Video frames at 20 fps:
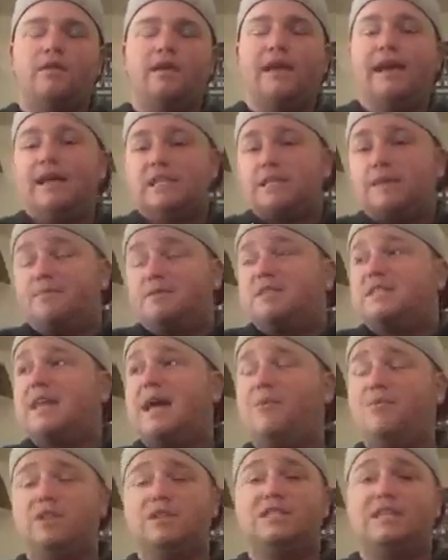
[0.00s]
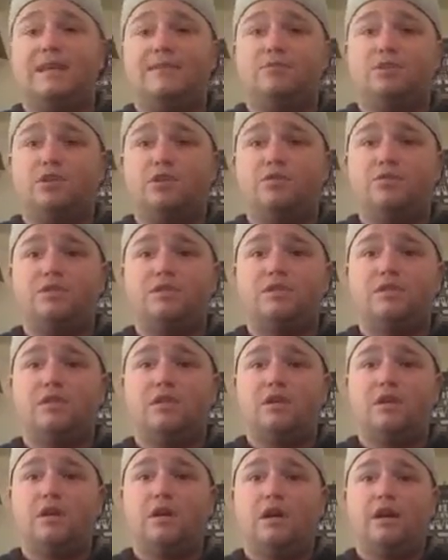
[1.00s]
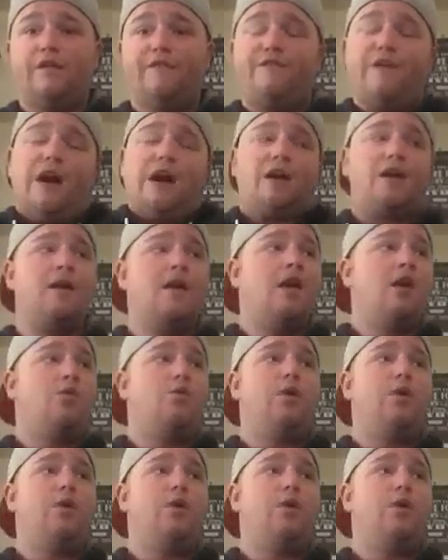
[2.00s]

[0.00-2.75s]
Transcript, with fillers: He gets upset when his teams lose. Fuck.